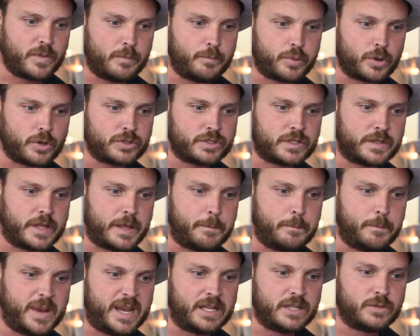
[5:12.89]
the person
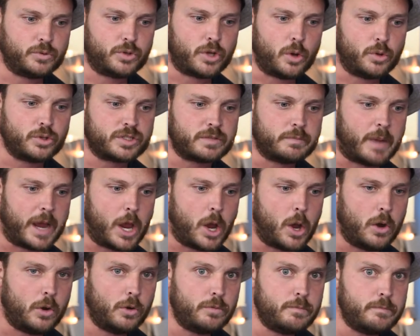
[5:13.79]
that beat goes to my
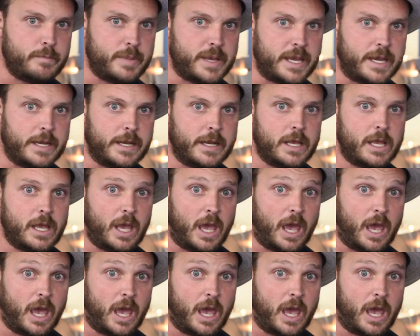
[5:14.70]
own beat,